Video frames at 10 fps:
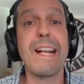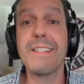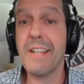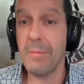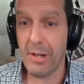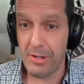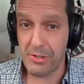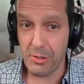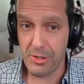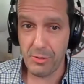Next time I go to
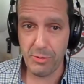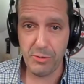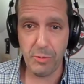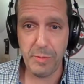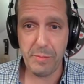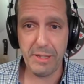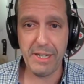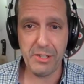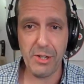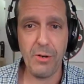Georgia, which will be
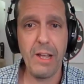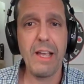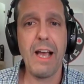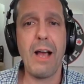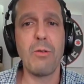Blade Show, I